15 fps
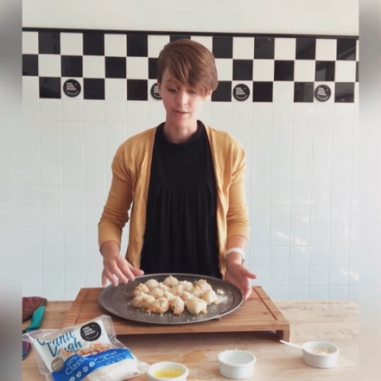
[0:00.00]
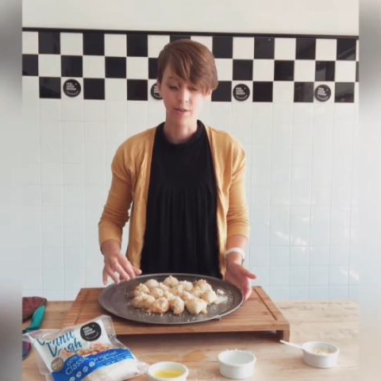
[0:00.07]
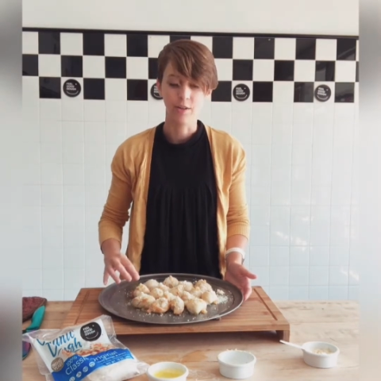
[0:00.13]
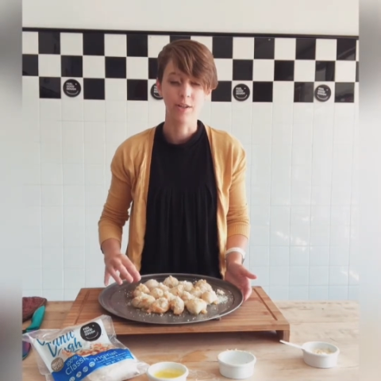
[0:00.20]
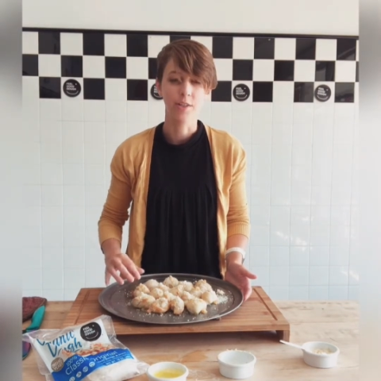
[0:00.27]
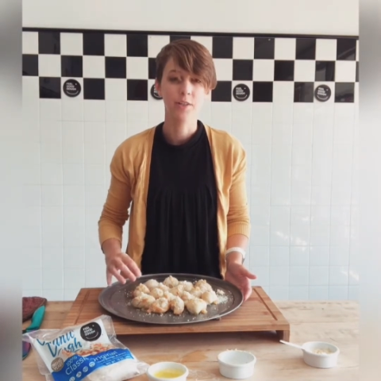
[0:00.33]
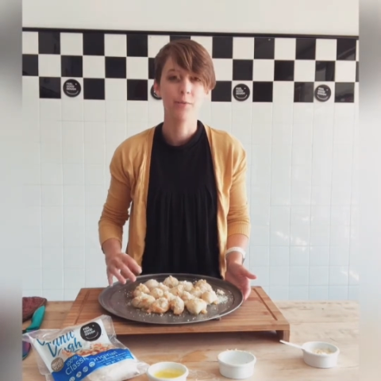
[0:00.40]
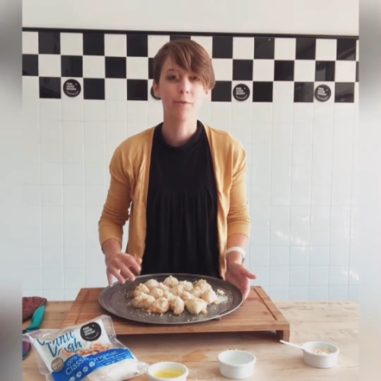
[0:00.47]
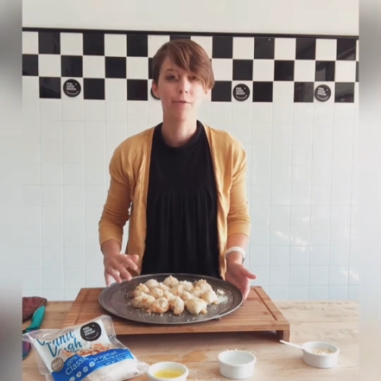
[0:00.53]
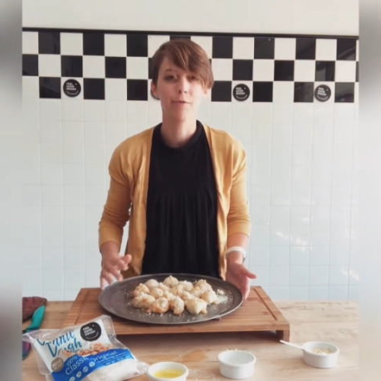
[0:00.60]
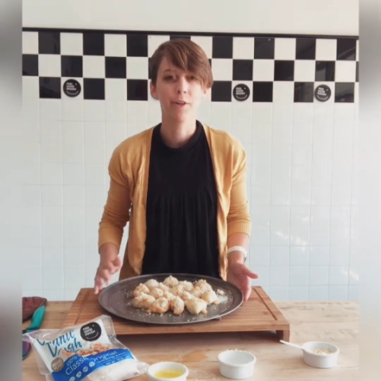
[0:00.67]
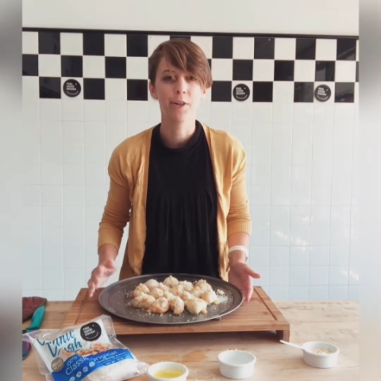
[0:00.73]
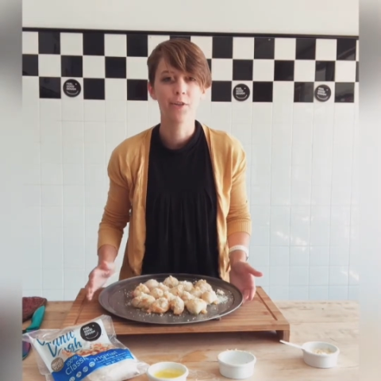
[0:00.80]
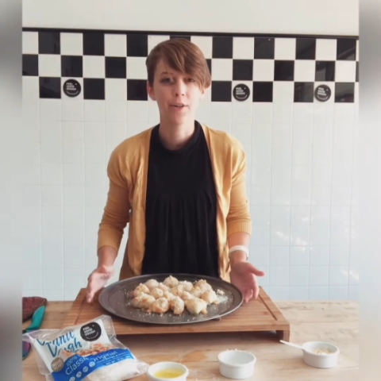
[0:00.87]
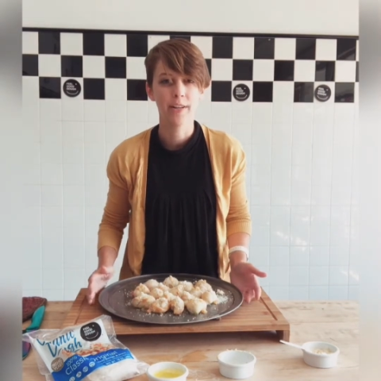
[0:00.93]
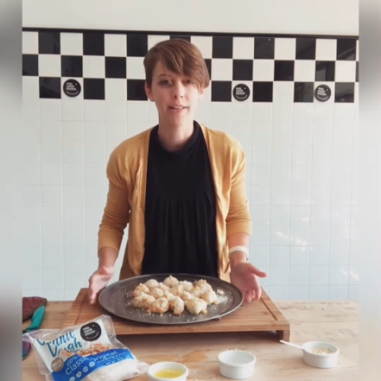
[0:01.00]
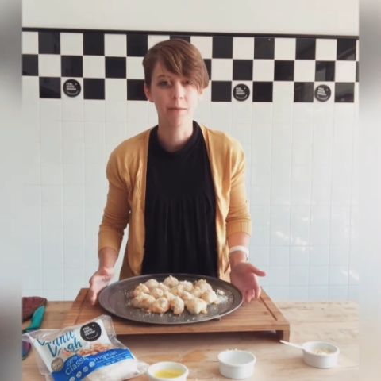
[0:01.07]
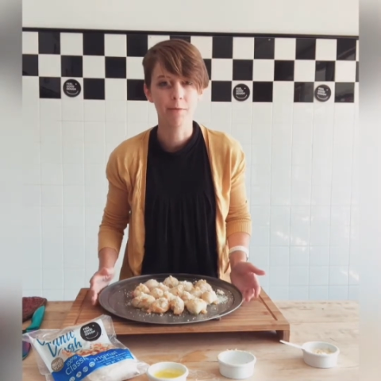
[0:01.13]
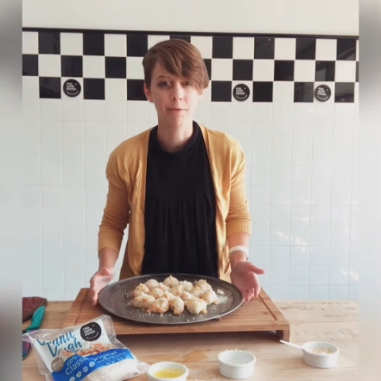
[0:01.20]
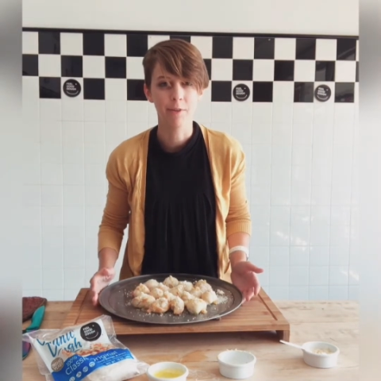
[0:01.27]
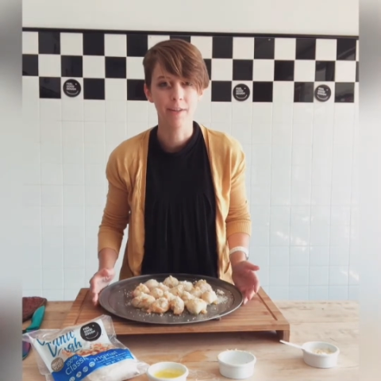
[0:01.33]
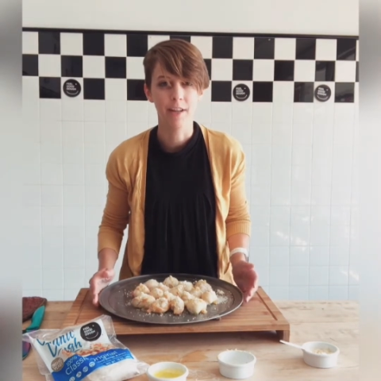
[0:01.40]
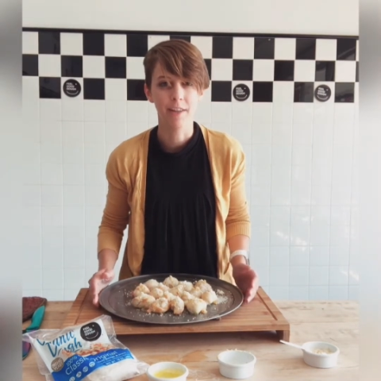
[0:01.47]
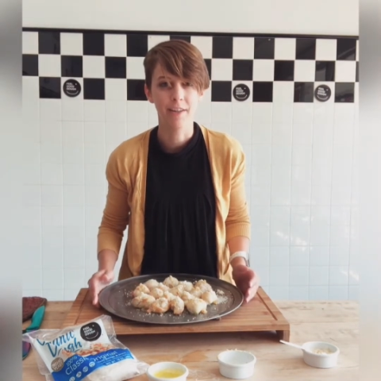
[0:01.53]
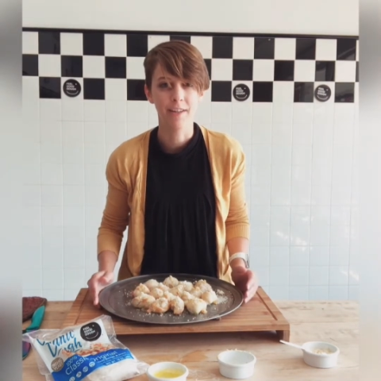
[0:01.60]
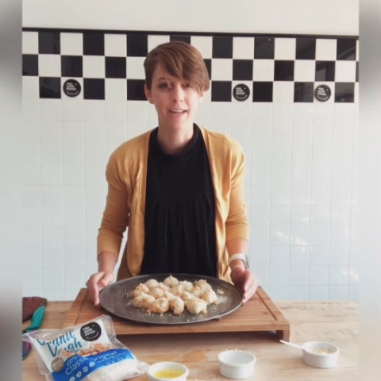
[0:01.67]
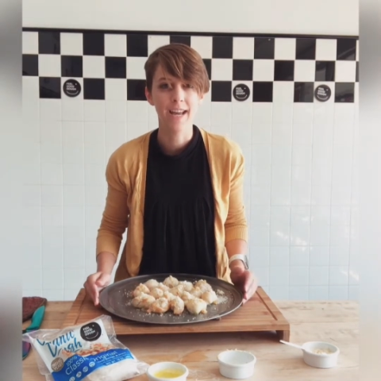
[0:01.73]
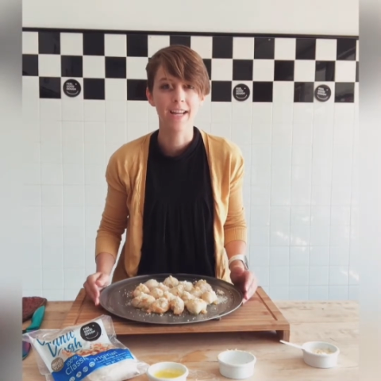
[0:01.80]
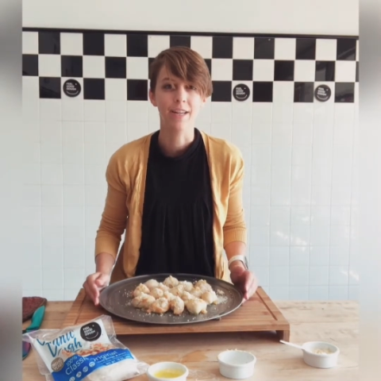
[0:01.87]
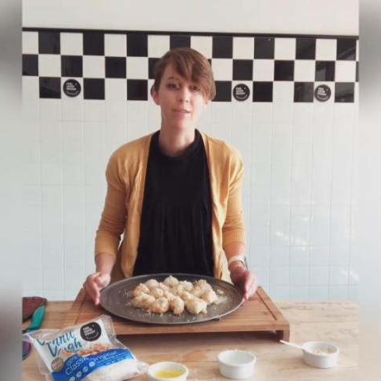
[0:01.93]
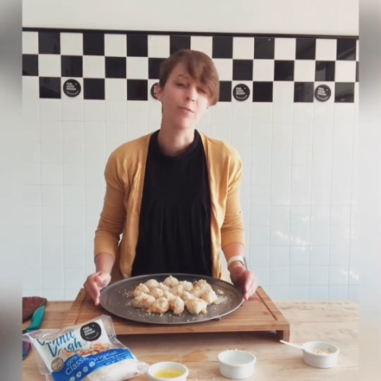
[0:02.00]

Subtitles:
you can also refrigerate them for another day.